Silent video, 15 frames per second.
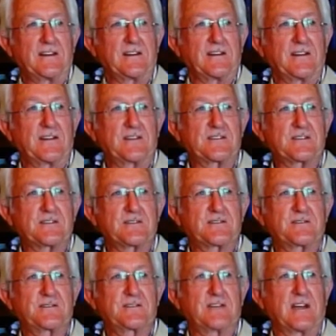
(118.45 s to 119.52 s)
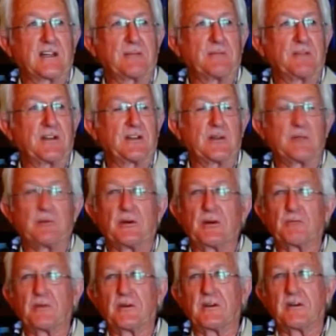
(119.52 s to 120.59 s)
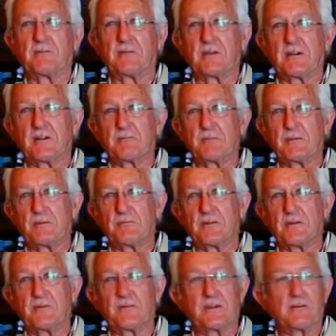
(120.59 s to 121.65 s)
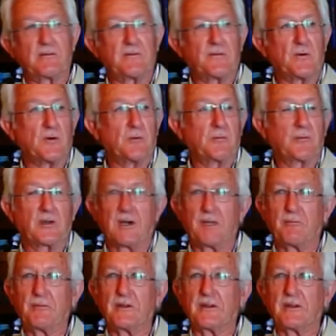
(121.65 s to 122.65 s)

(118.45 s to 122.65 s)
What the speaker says: It's taken me to the point where I'm now a member of the Reform Club